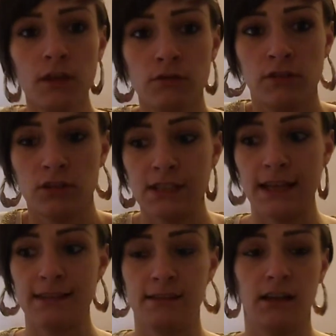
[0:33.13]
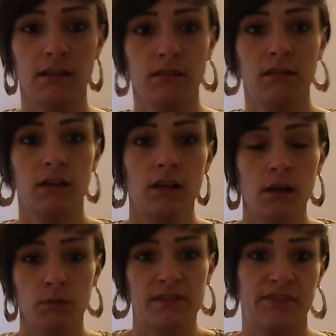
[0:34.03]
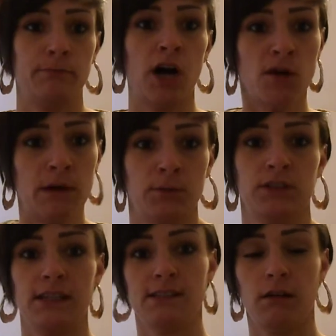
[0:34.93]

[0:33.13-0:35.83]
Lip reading: used to just test it with a different part of my body.